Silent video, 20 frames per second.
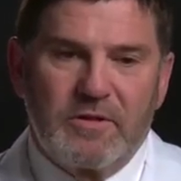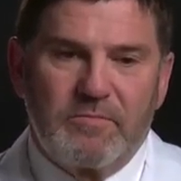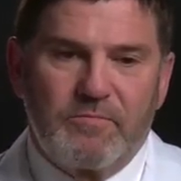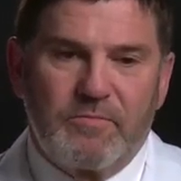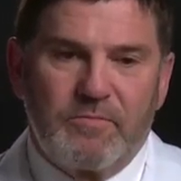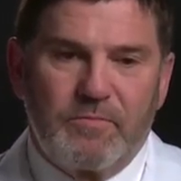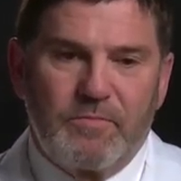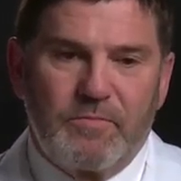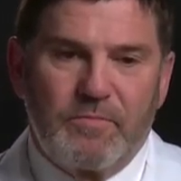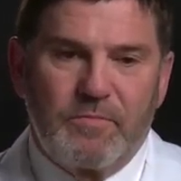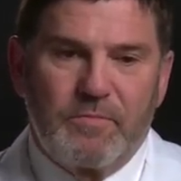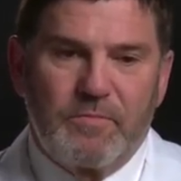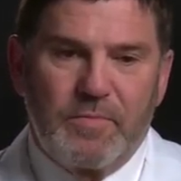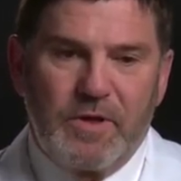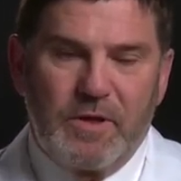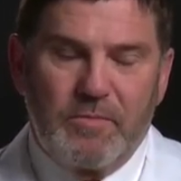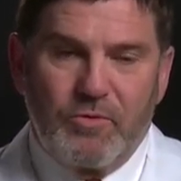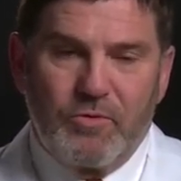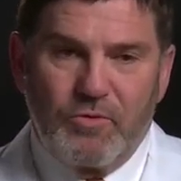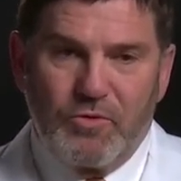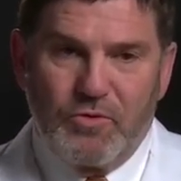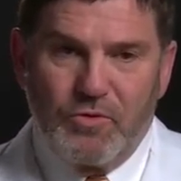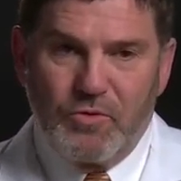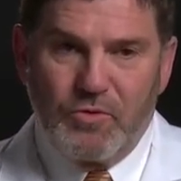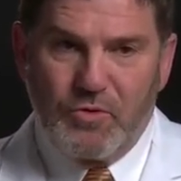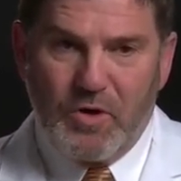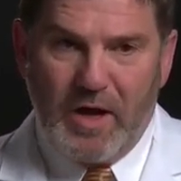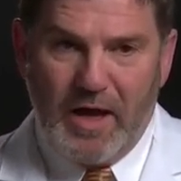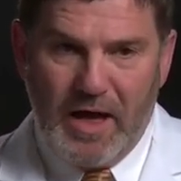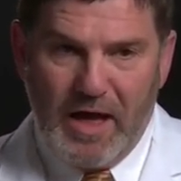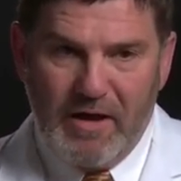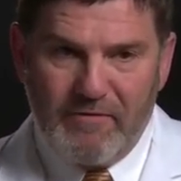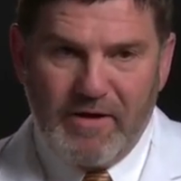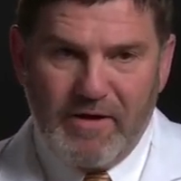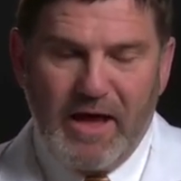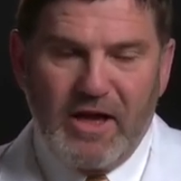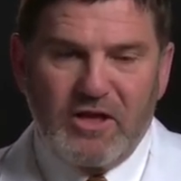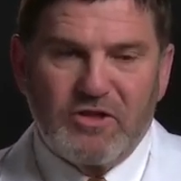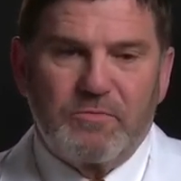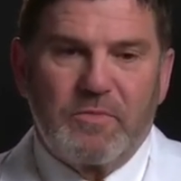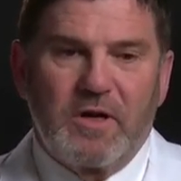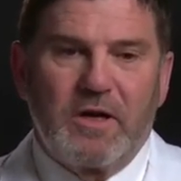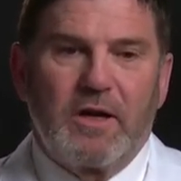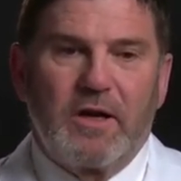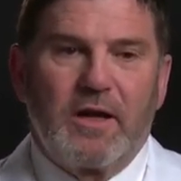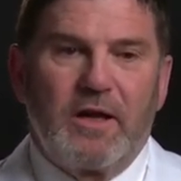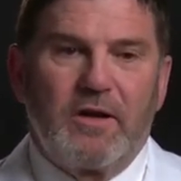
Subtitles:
that people who have asthma